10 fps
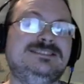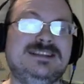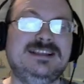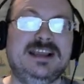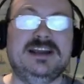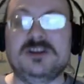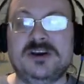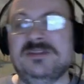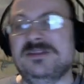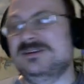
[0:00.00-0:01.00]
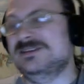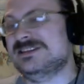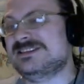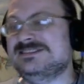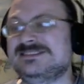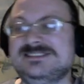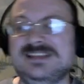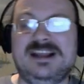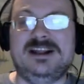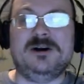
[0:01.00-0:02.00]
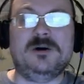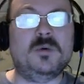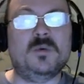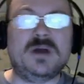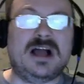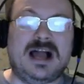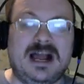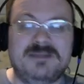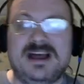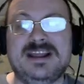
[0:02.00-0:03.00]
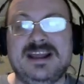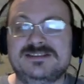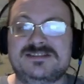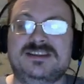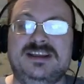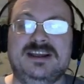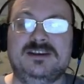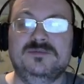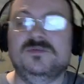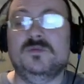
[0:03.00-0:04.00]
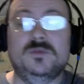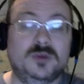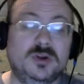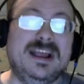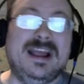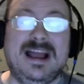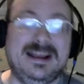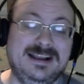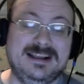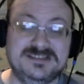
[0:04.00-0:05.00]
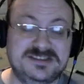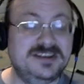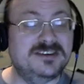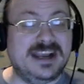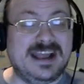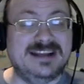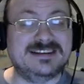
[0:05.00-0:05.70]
You gotta learn those. You know, I'm not against like looking at it and considering it.